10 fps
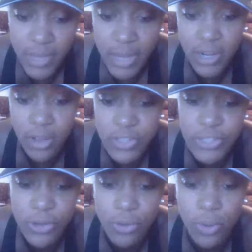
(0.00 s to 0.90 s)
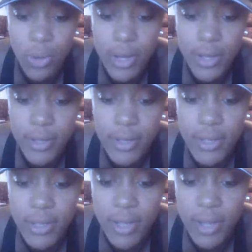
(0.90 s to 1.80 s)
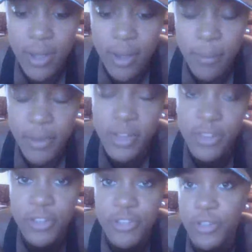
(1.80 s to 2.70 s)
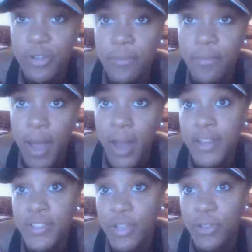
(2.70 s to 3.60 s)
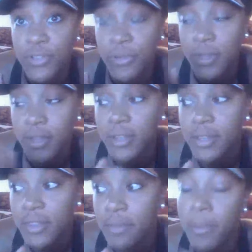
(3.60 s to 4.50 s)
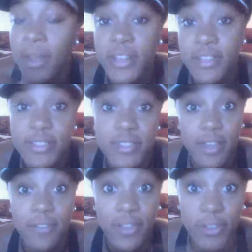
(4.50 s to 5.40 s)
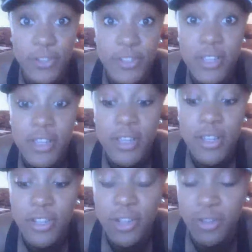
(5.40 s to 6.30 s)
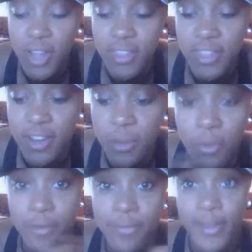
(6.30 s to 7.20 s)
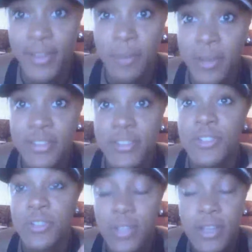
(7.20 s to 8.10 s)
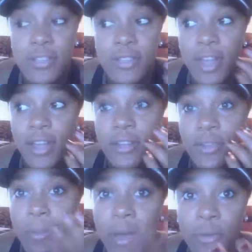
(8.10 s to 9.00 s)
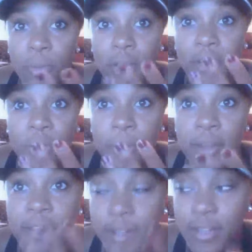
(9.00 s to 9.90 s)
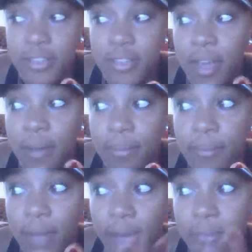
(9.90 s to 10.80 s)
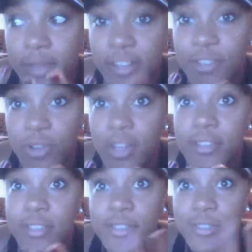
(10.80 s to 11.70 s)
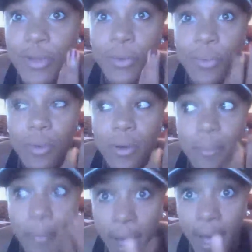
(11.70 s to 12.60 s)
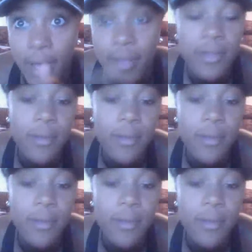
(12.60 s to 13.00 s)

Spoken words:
And also, another concern of mine is also the opinions of others. Not that it will affect my decision, because like no matter what your opinion is, I'm getting dreads, so bye.